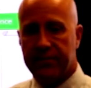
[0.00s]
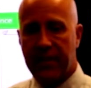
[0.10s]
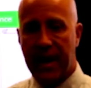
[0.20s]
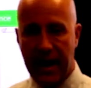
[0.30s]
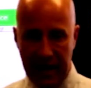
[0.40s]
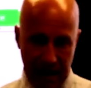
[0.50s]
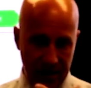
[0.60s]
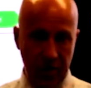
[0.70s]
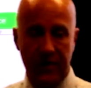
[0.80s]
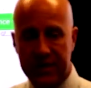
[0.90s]
And I
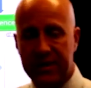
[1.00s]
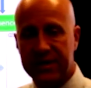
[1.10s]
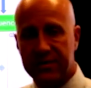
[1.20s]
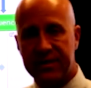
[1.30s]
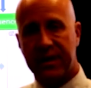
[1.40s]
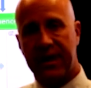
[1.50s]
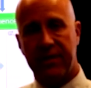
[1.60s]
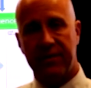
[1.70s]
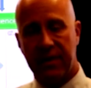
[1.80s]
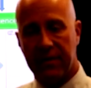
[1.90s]
knew that this was
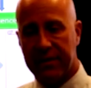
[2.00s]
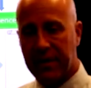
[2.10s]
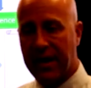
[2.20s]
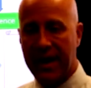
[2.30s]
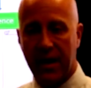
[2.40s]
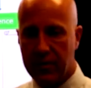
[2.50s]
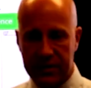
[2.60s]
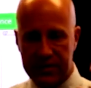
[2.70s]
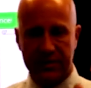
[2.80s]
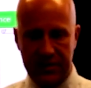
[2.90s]
the lady who
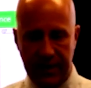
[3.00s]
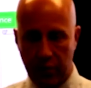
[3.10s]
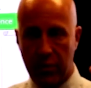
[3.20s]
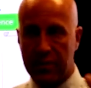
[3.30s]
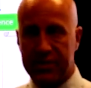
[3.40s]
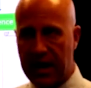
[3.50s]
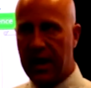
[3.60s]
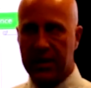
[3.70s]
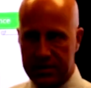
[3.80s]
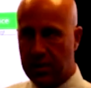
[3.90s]
everyone was saying
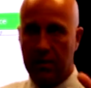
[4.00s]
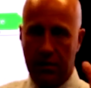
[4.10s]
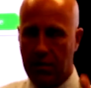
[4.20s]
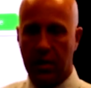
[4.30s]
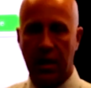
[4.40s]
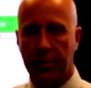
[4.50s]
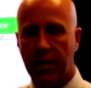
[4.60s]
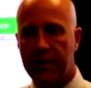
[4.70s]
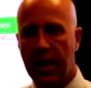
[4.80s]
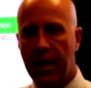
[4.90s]
is so
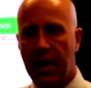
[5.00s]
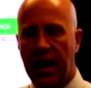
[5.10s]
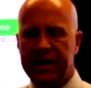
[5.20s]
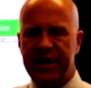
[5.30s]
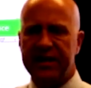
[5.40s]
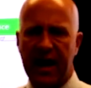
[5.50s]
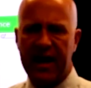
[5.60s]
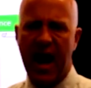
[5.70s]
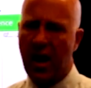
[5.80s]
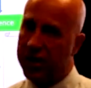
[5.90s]
horrible. And she sat
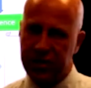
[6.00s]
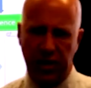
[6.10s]
down and sure